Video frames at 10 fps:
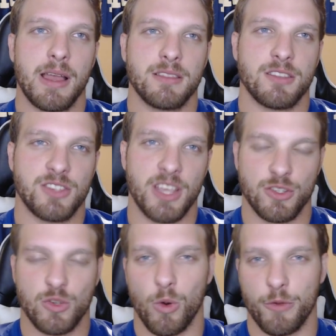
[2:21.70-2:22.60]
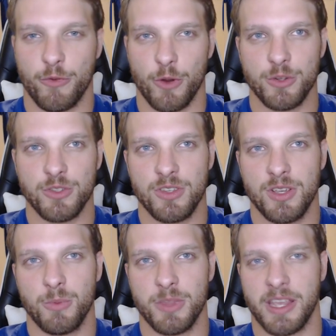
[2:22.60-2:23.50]
The Saints scored first
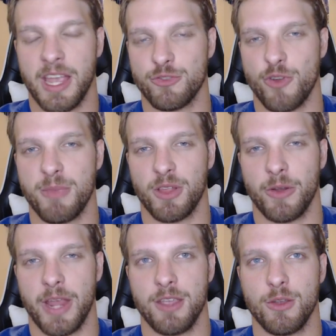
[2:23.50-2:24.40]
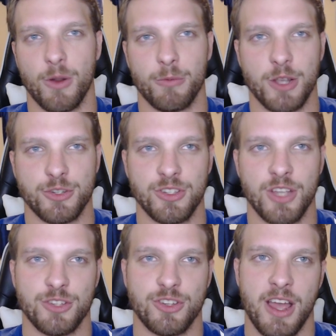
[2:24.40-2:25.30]
with a Kendre Miller 8-yard rushing
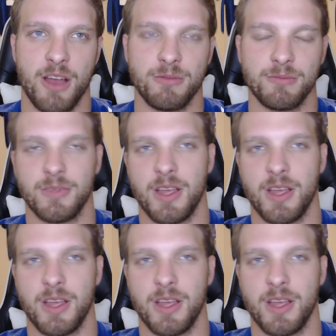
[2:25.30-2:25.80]
touchdown,